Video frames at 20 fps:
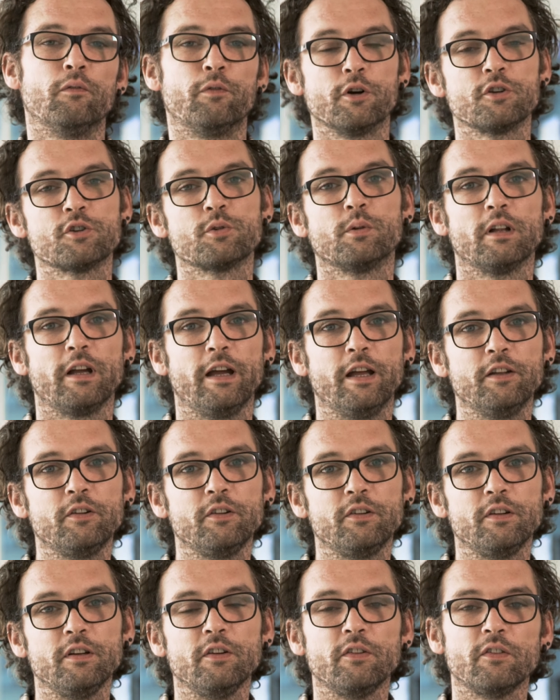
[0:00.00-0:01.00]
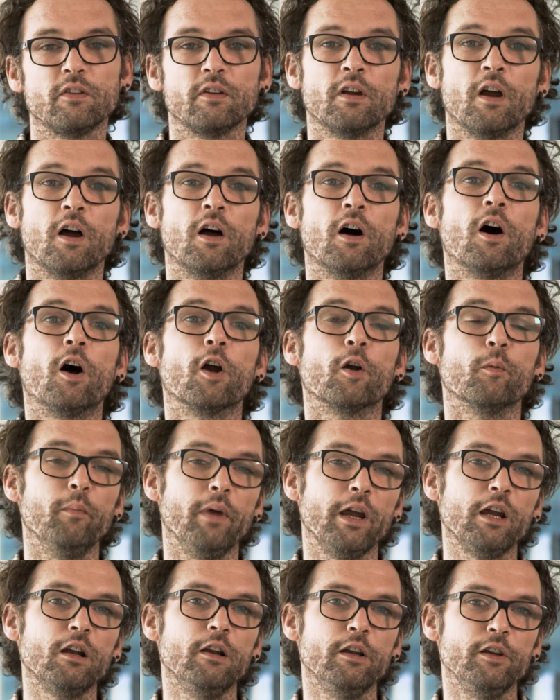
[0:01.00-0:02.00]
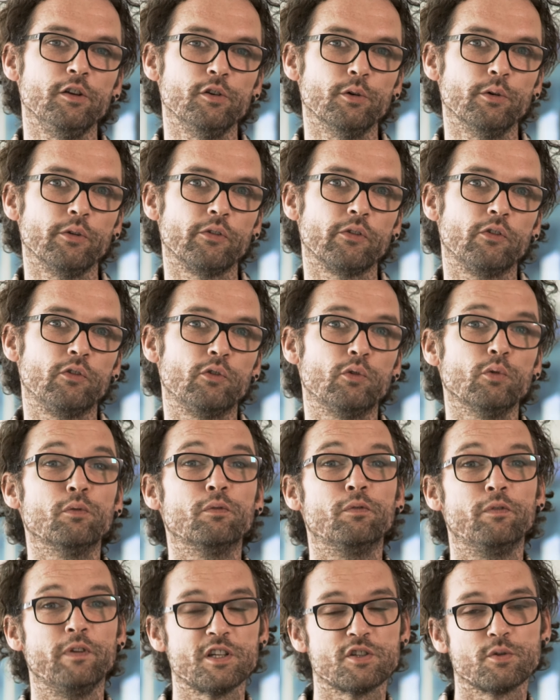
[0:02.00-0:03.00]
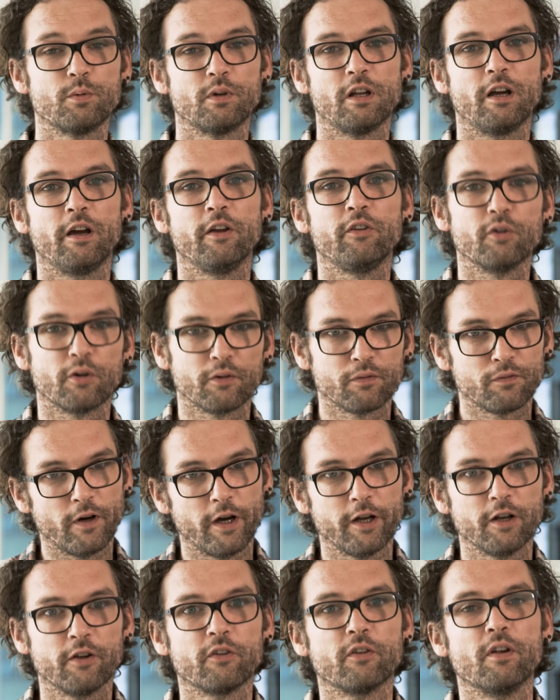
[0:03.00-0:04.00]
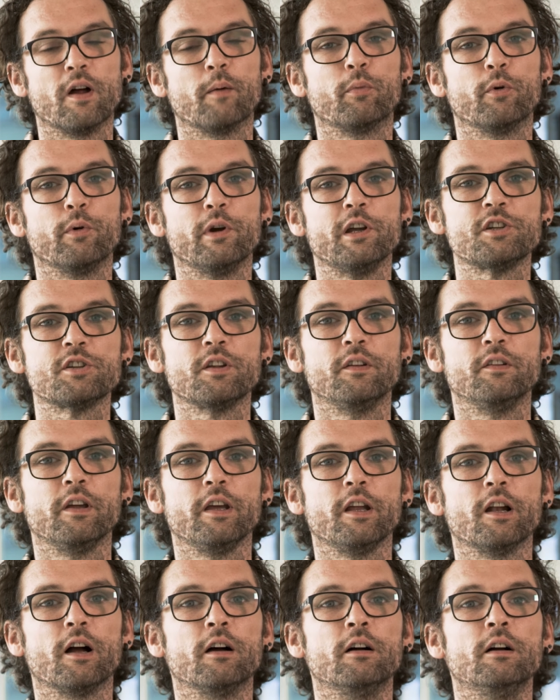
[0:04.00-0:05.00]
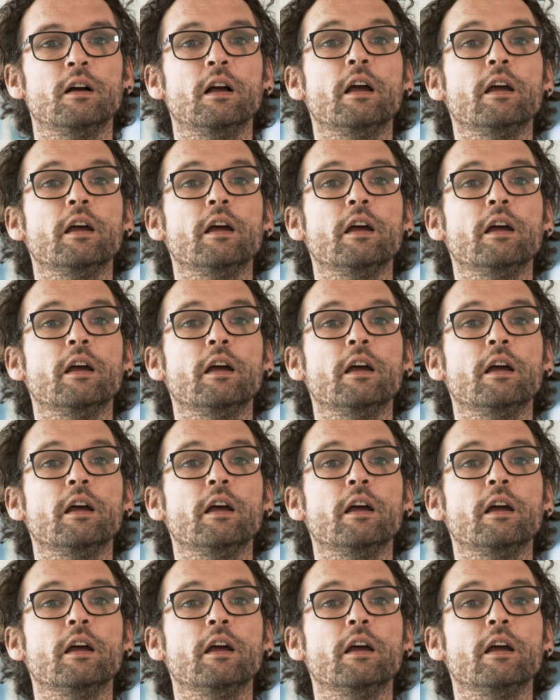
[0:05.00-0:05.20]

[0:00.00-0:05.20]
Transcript: Virtual Entities are mainly used to visualize your Finance and Operation data